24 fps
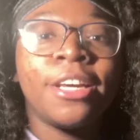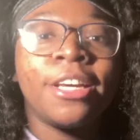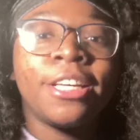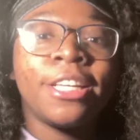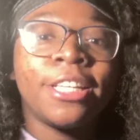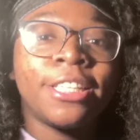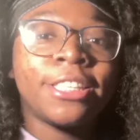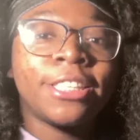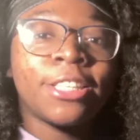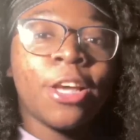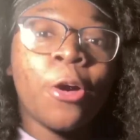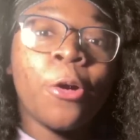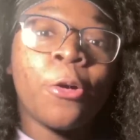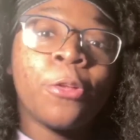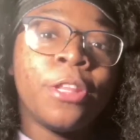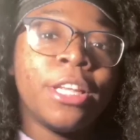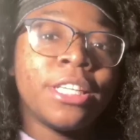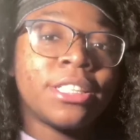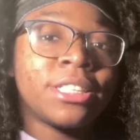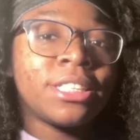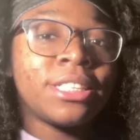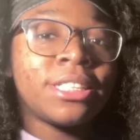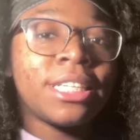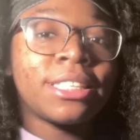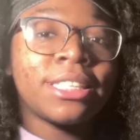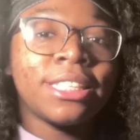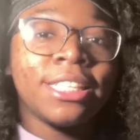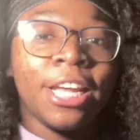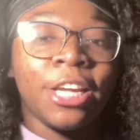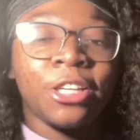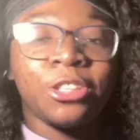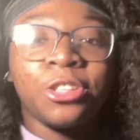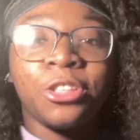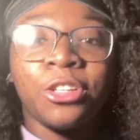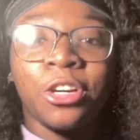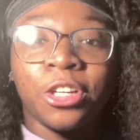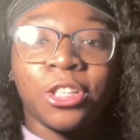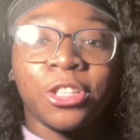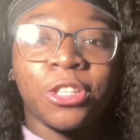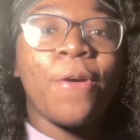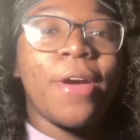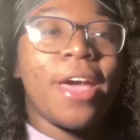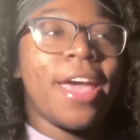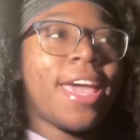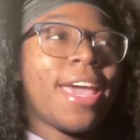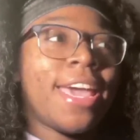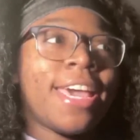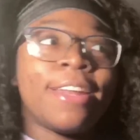So this is just an
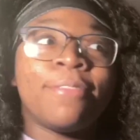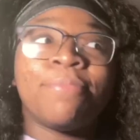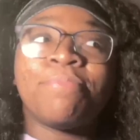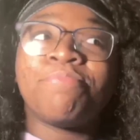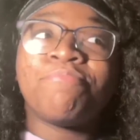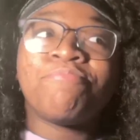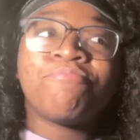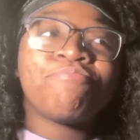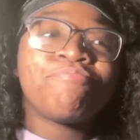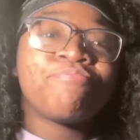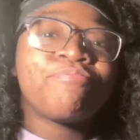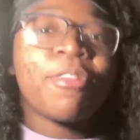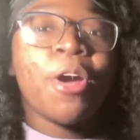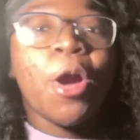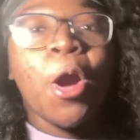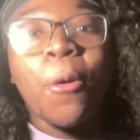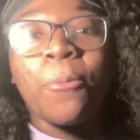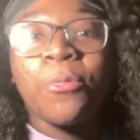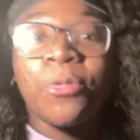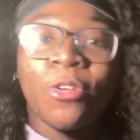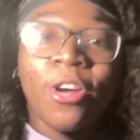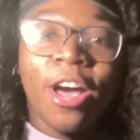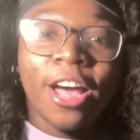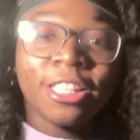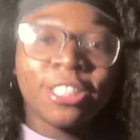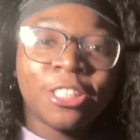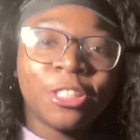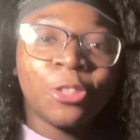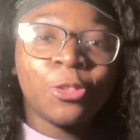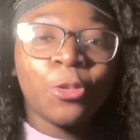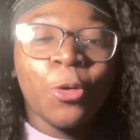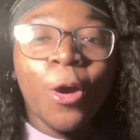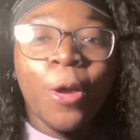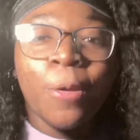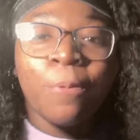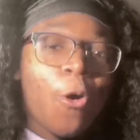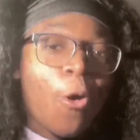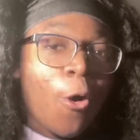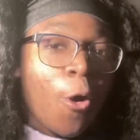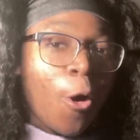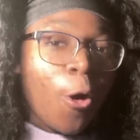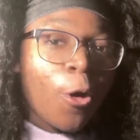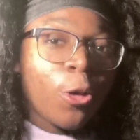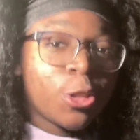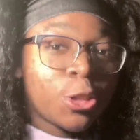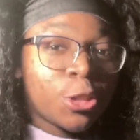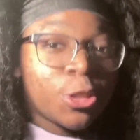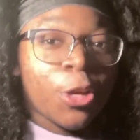introduction and I hope you guys enjoy.
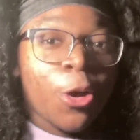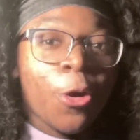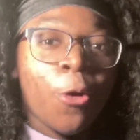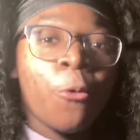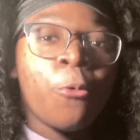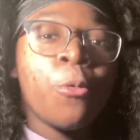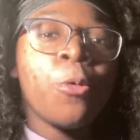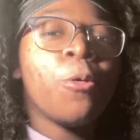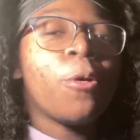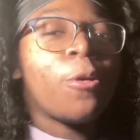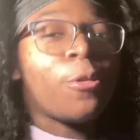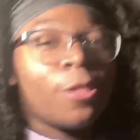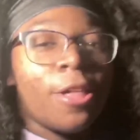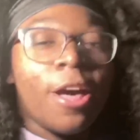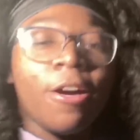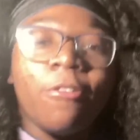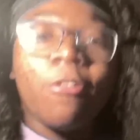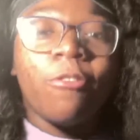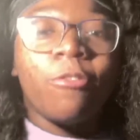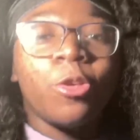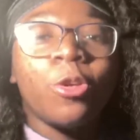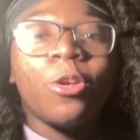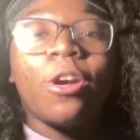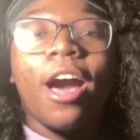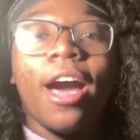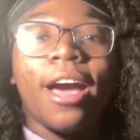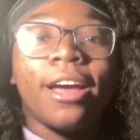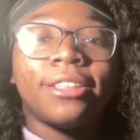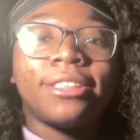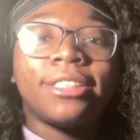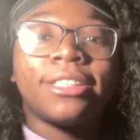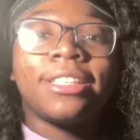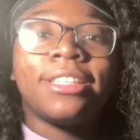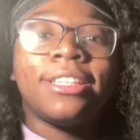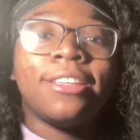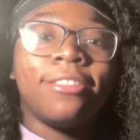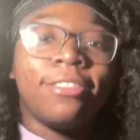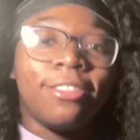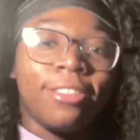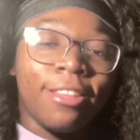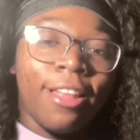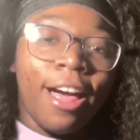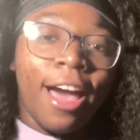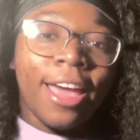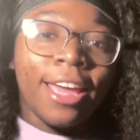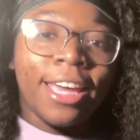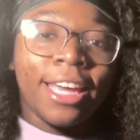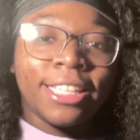Also, we would love if you guys could
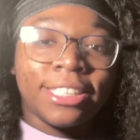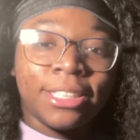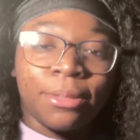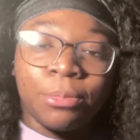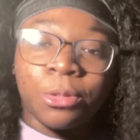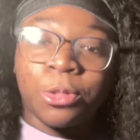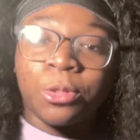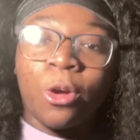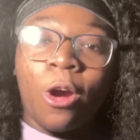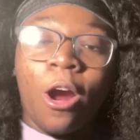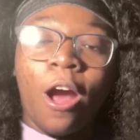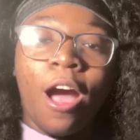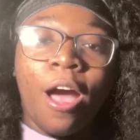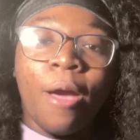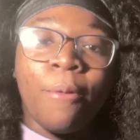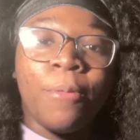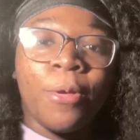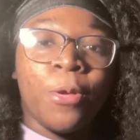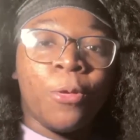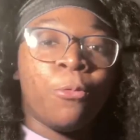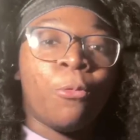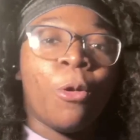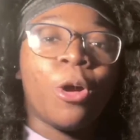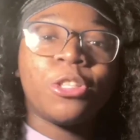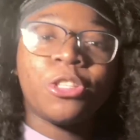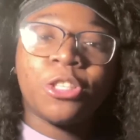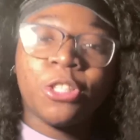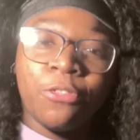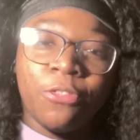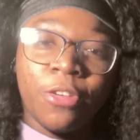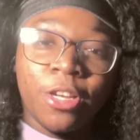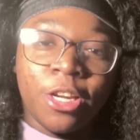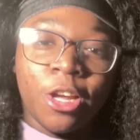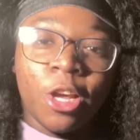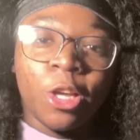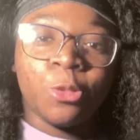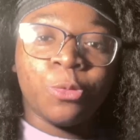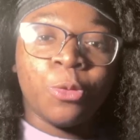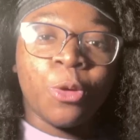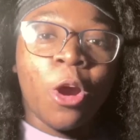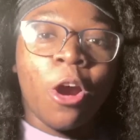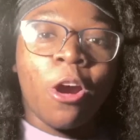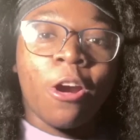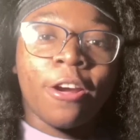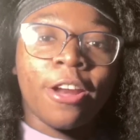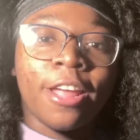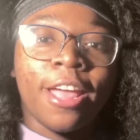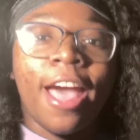like and subscribe and watch the videos we
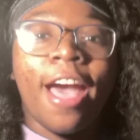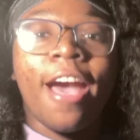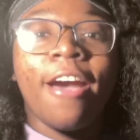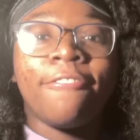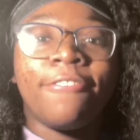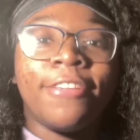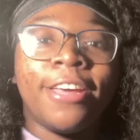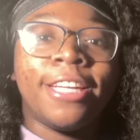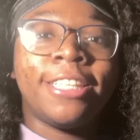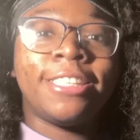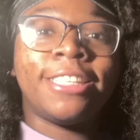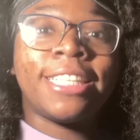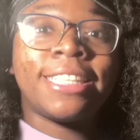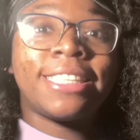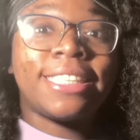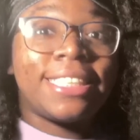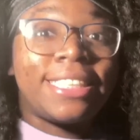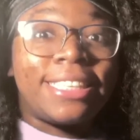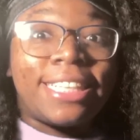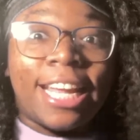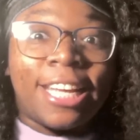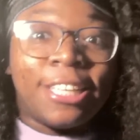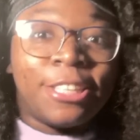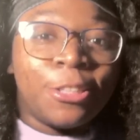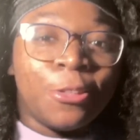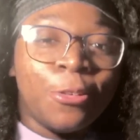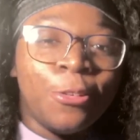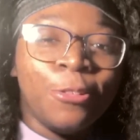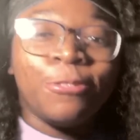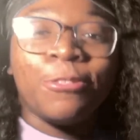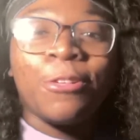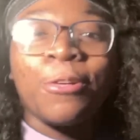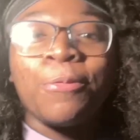already have and just stay tuned for